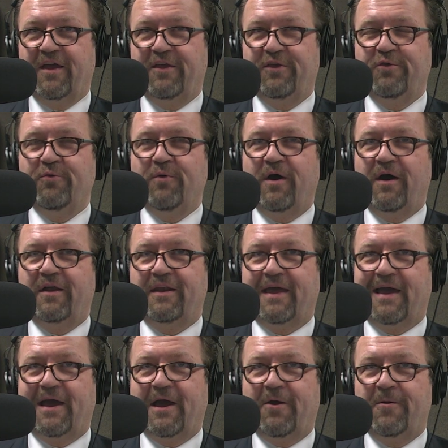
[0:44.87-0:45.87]
You are
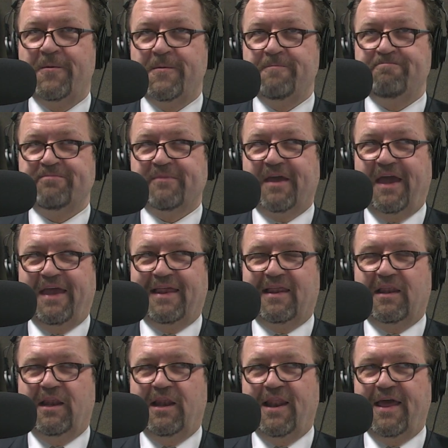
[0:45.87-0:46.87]
now a
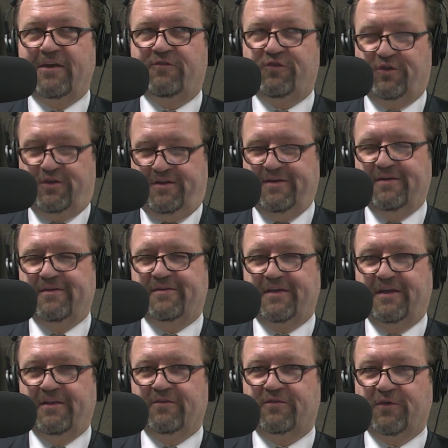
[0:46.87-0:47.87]
legend
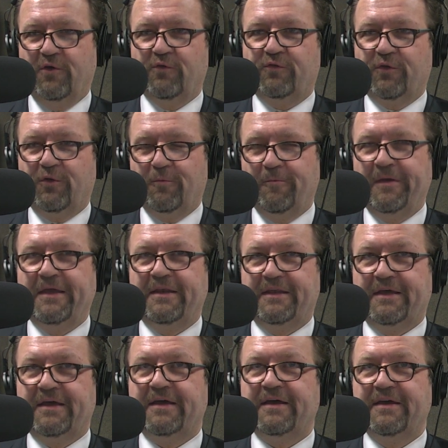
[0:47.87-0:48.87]
in social
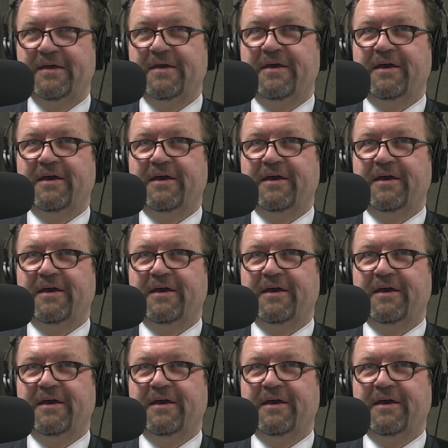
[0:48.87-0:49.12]
media,